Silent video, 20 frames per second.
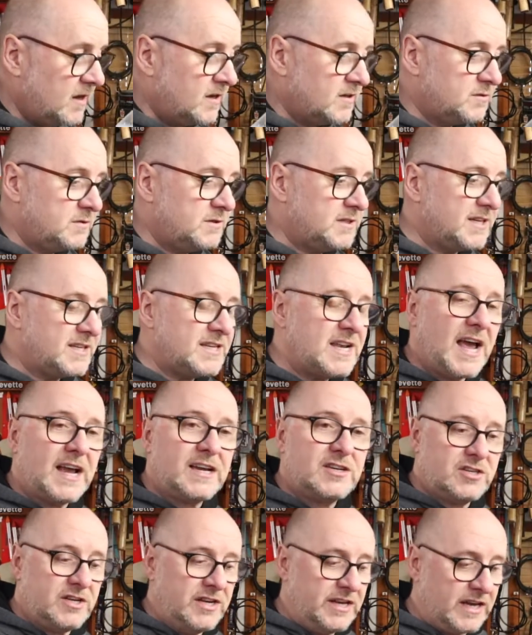so it doesn't
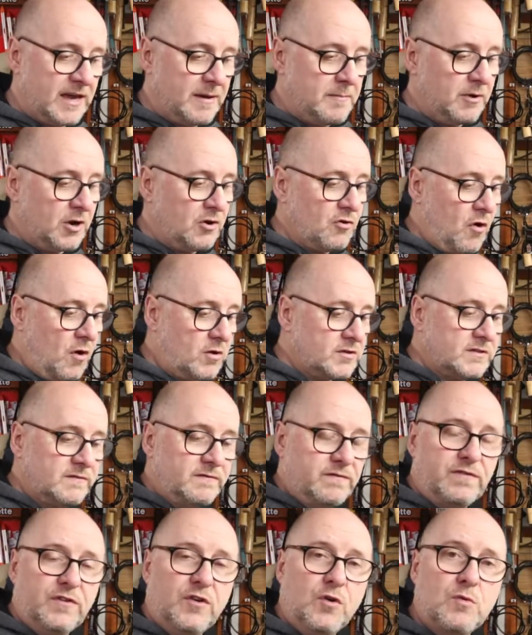actually come across
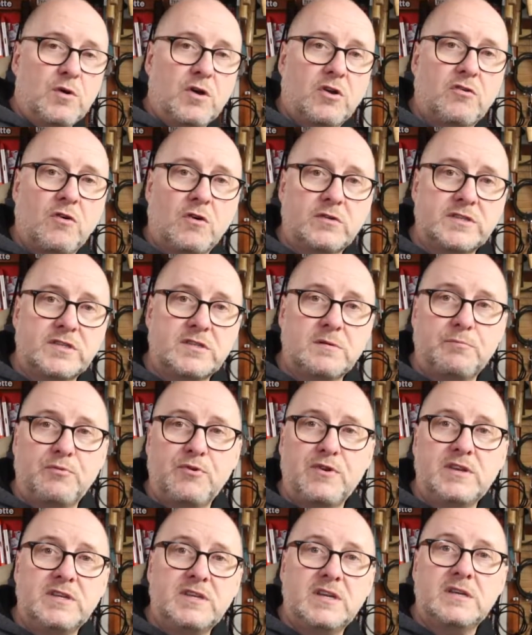and flow across the
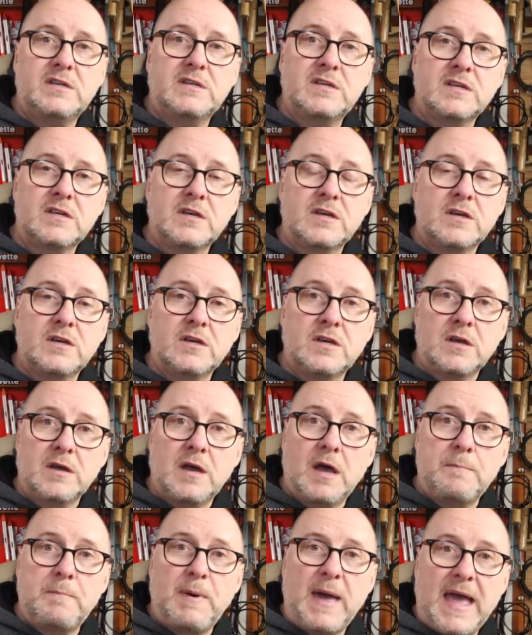printed
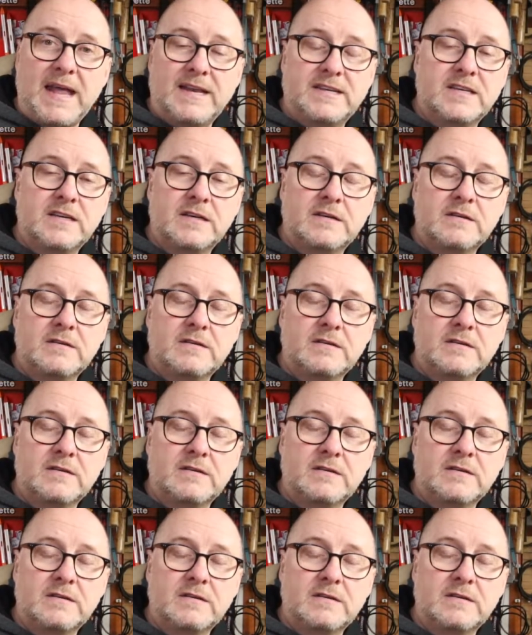bed.